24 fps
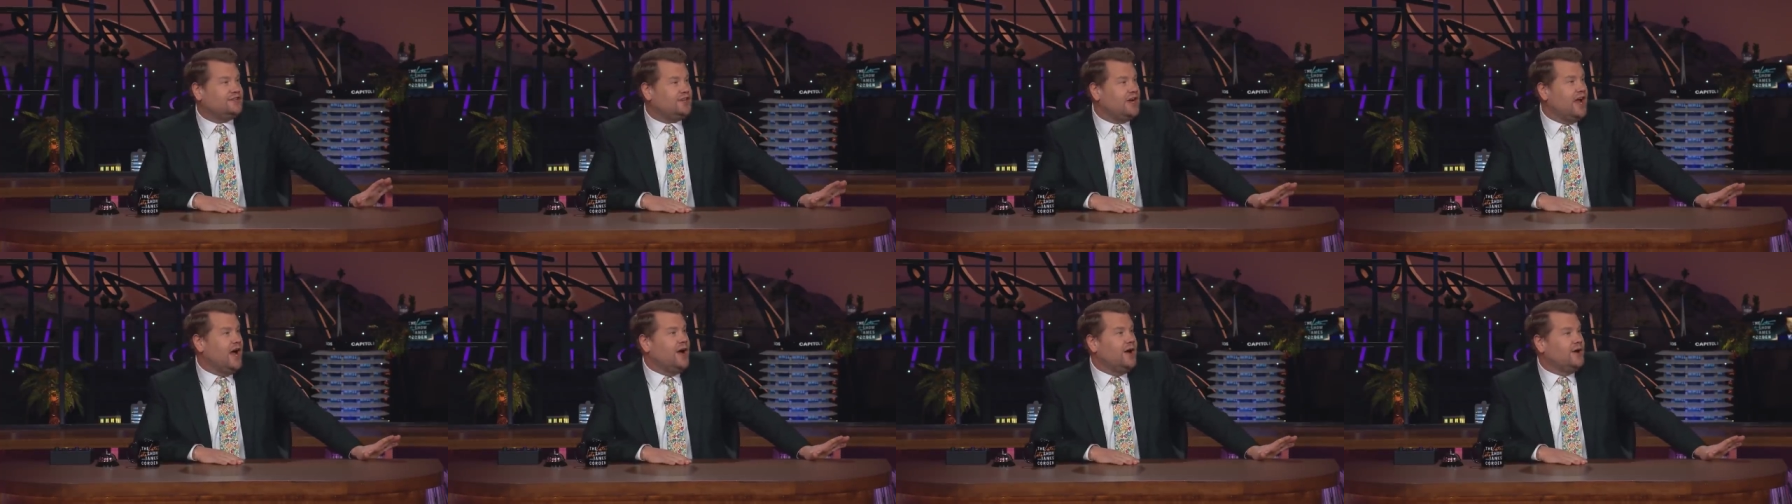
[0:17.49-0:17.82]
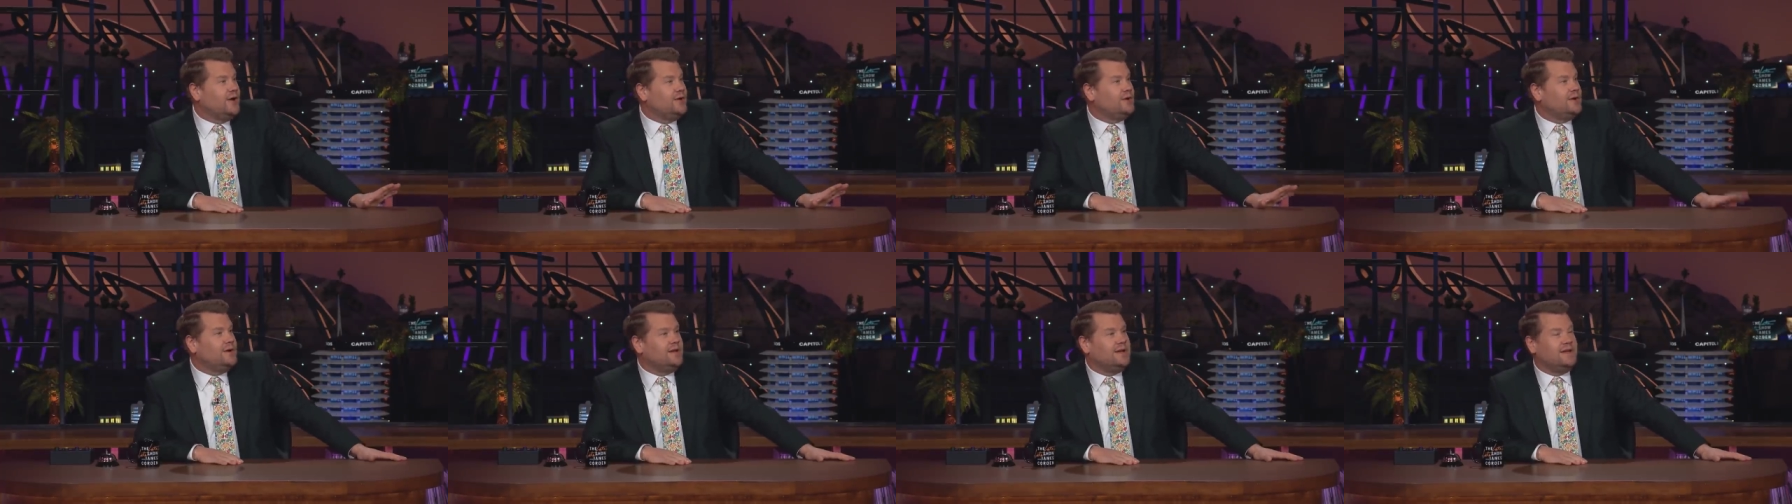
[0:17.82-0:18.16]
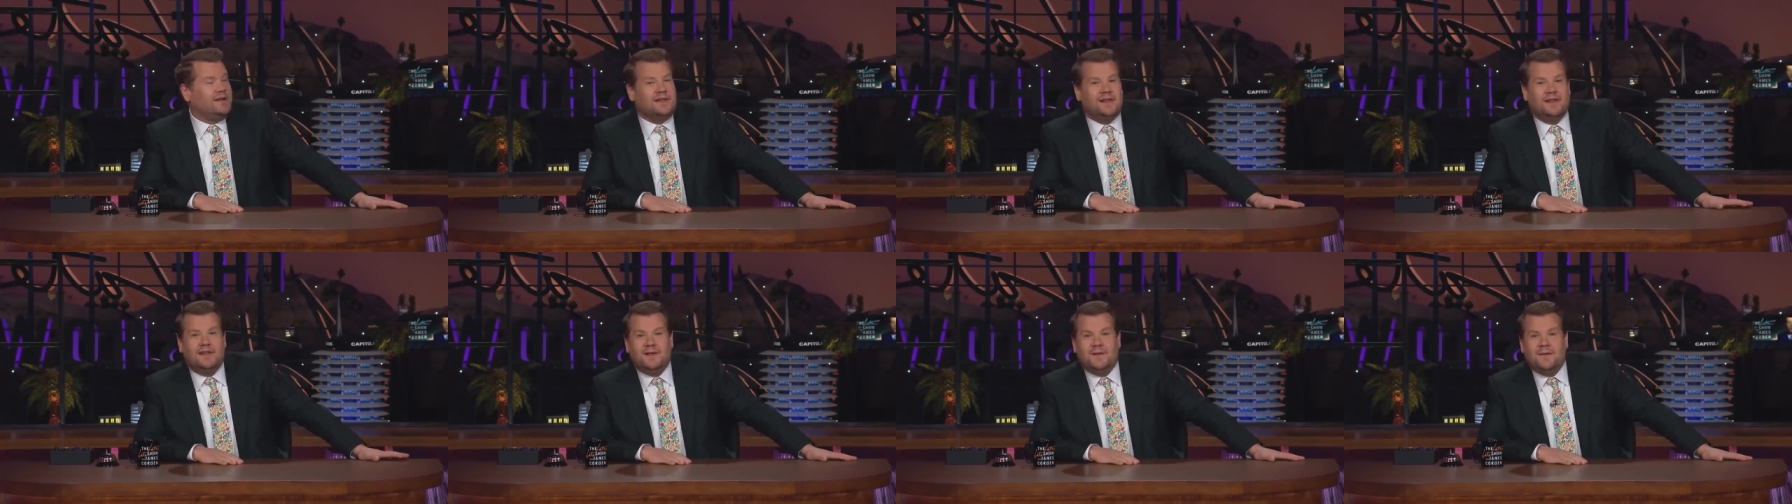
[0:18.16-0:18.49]
show
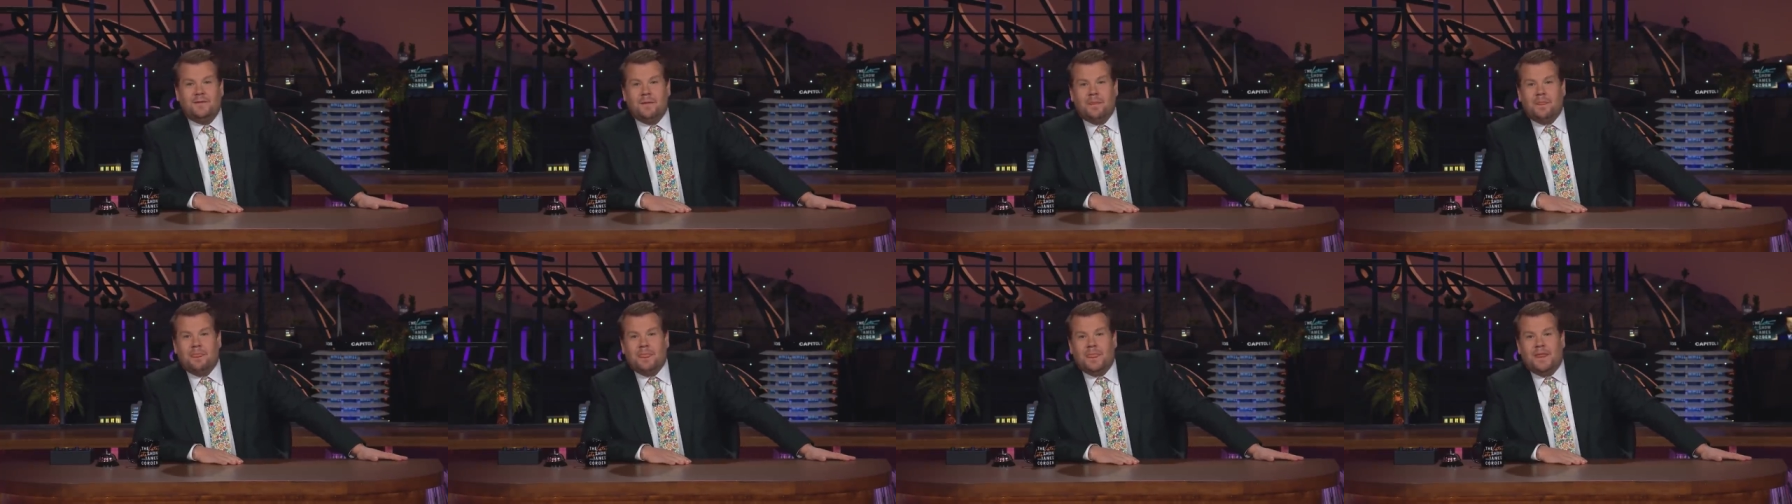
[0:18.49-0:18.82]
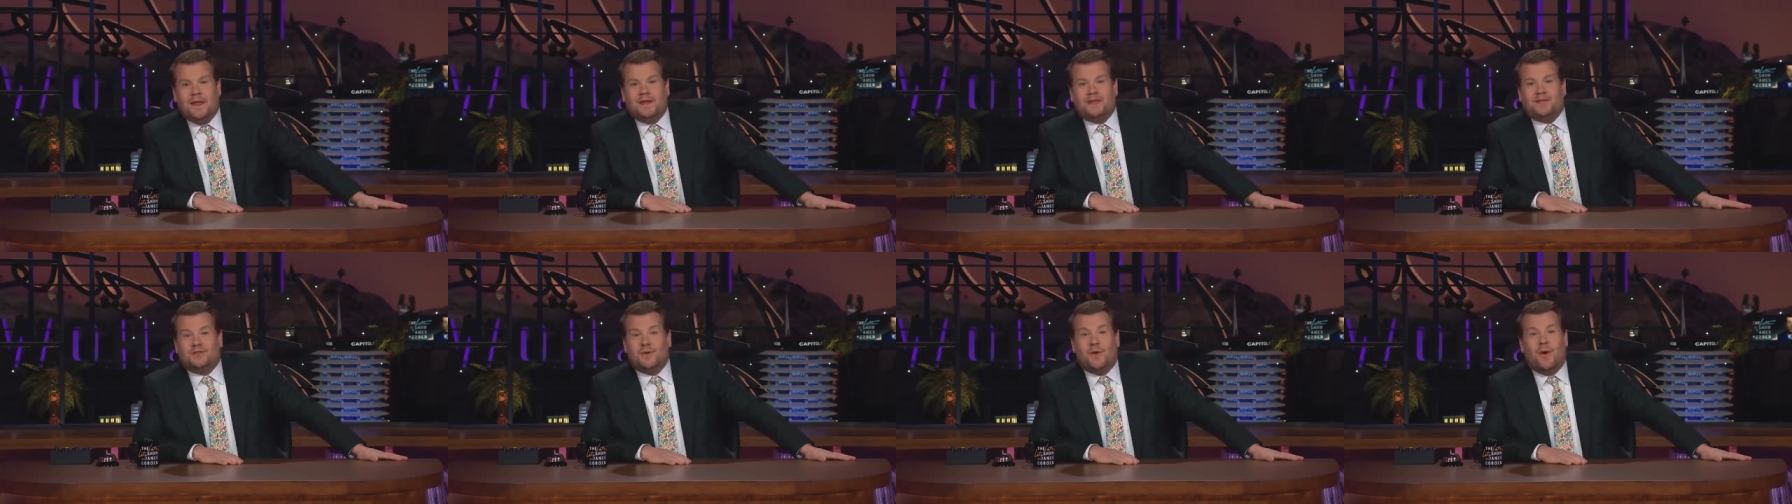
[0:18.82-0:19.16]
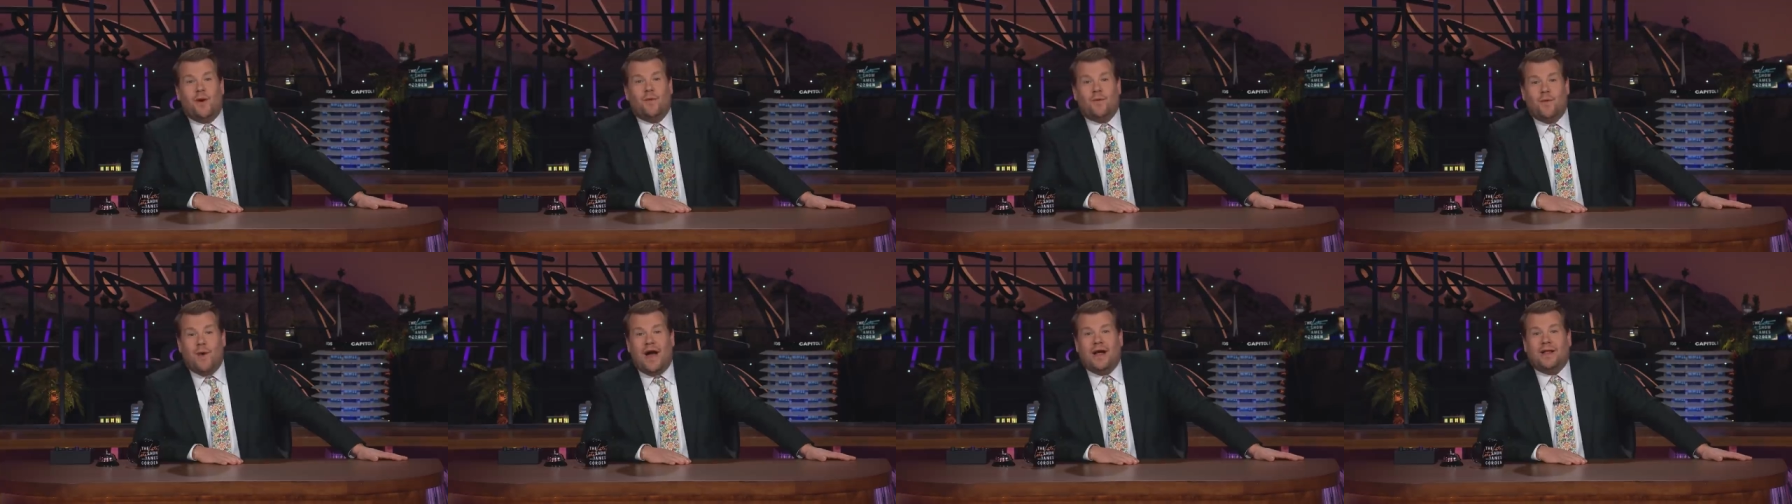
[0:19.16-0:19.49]

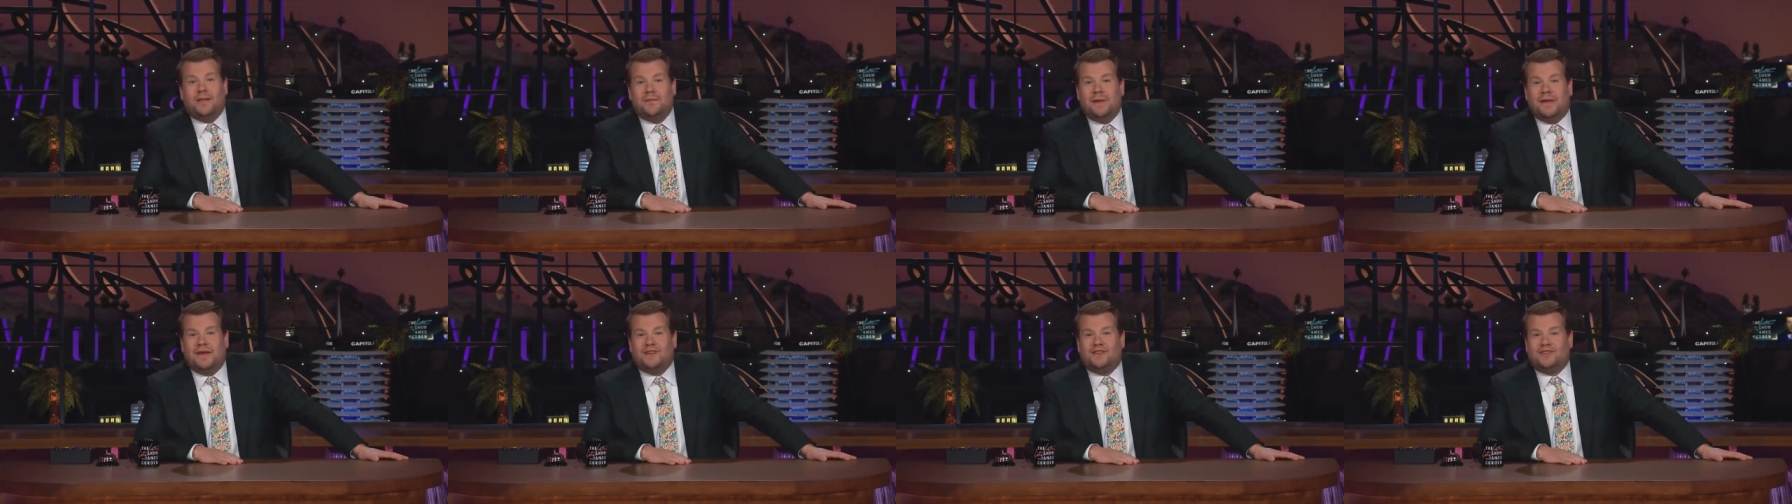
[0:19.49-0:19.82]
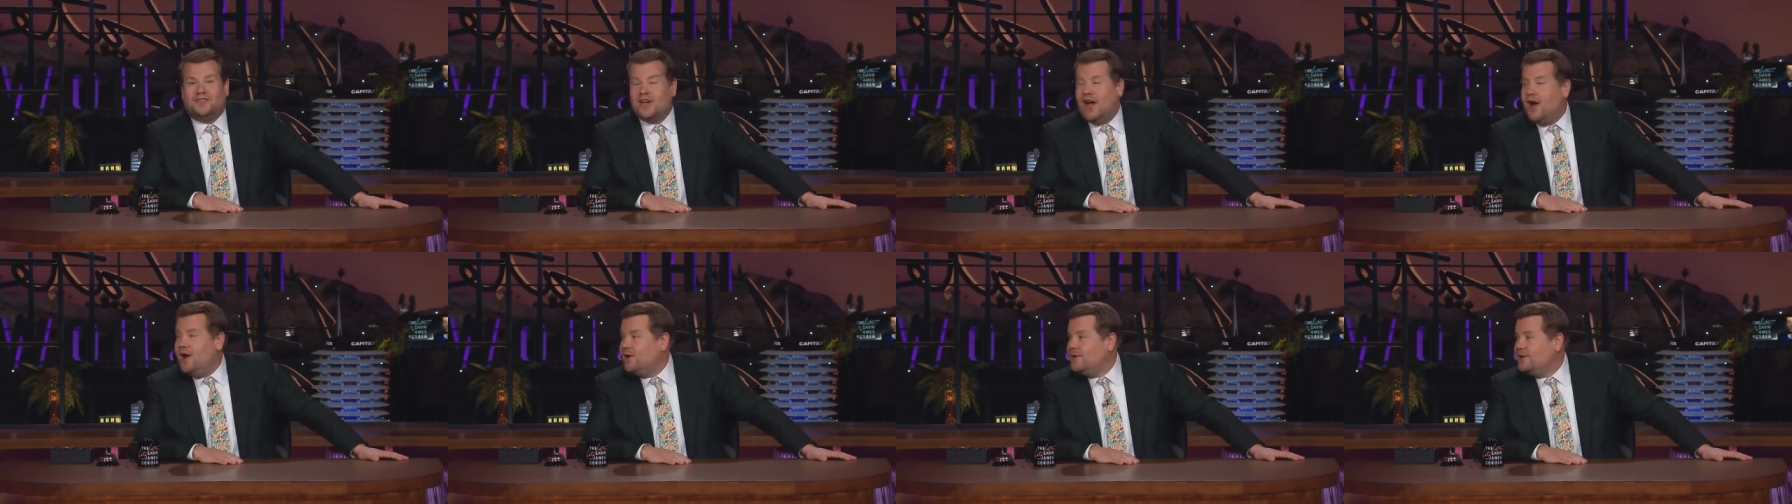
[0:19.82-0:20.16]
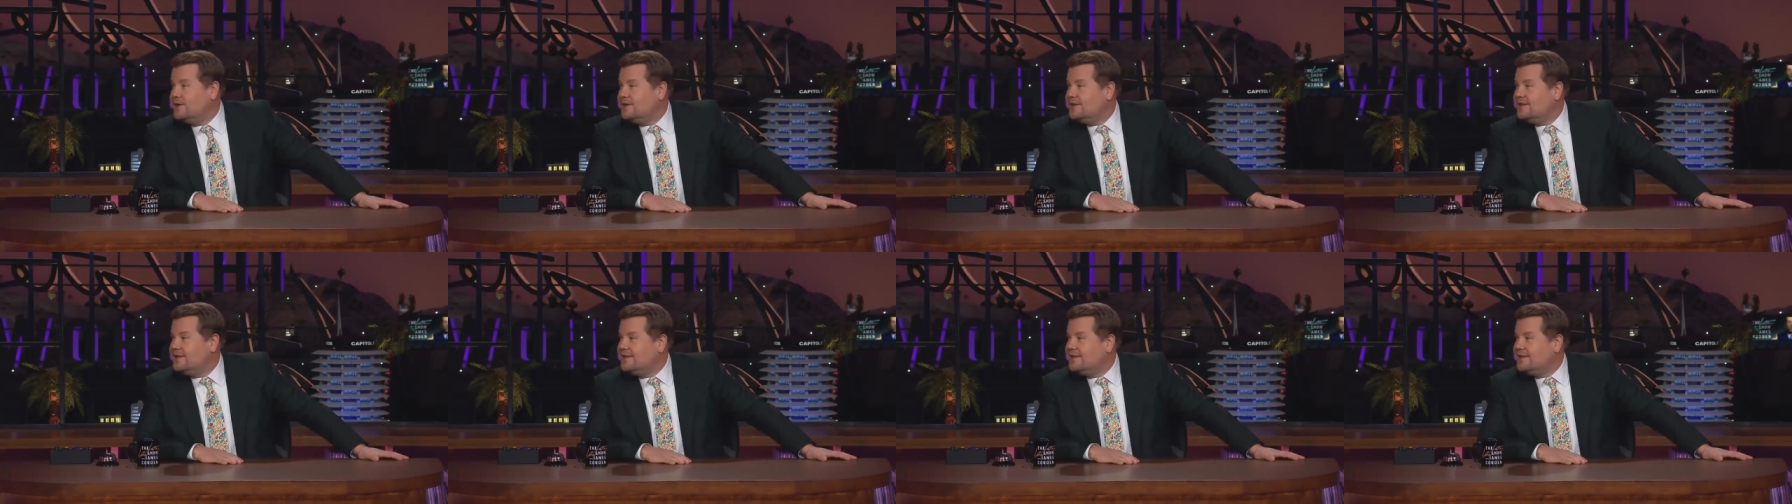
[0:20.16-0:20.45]
to a whelming show.